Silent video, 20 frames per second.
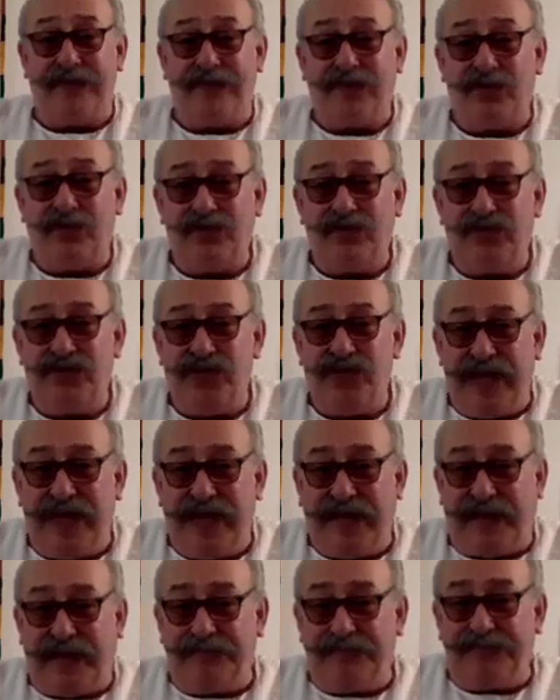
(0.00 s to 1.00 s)
called
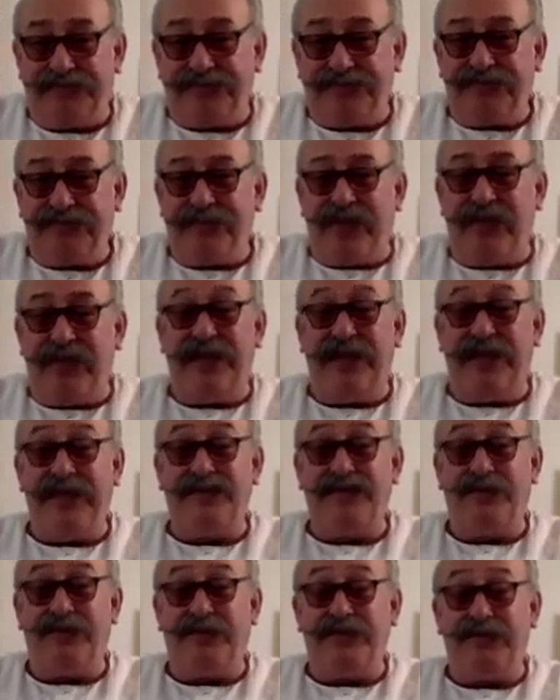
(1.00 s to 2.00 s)
Jake, later
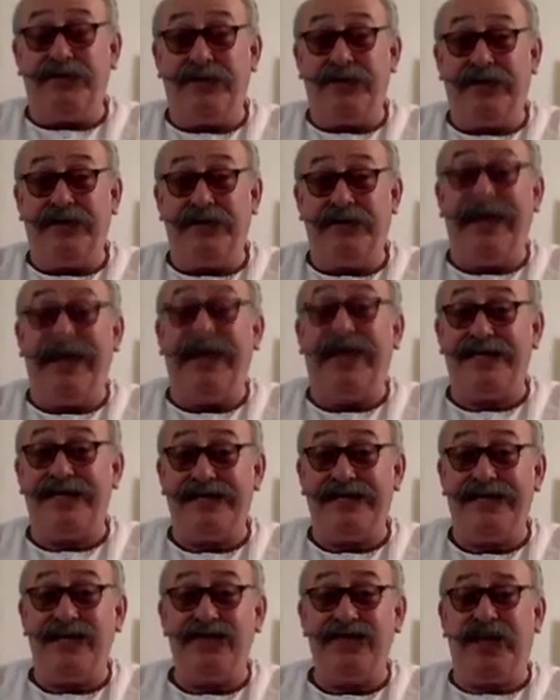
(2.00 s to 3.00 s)
to get
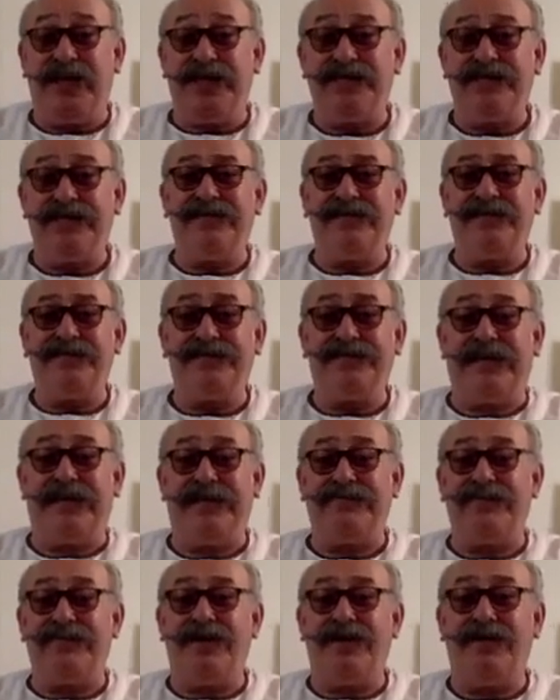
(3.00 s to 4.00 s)
initiated at the same
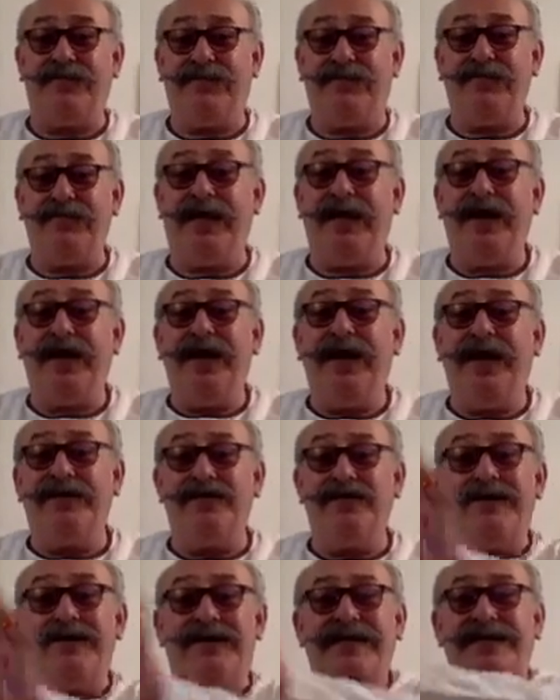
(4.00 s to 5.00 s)
time with me. So
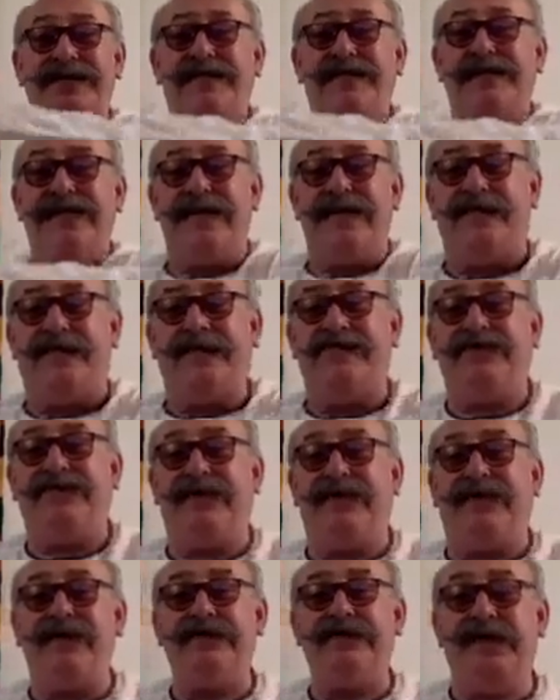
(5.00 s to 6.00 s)
I didn't see him at
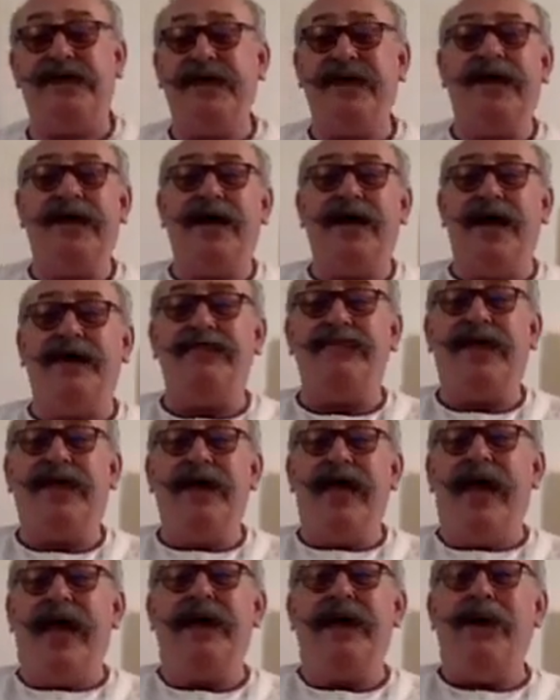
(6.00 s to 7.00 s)
first.
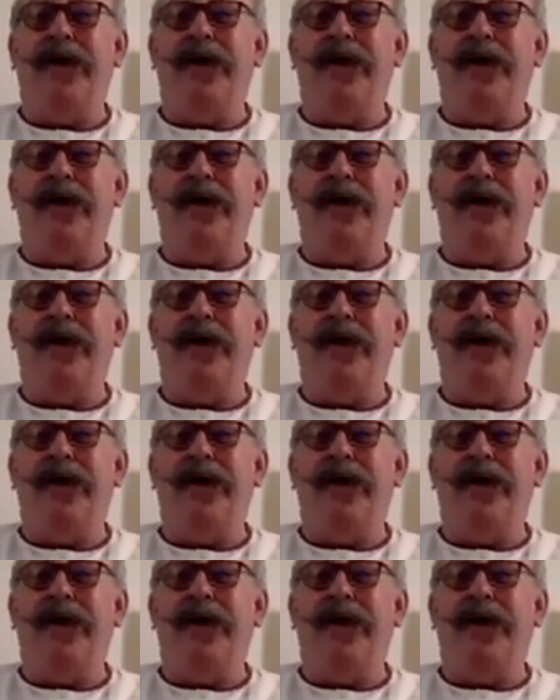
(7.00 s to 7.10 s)
Anyway,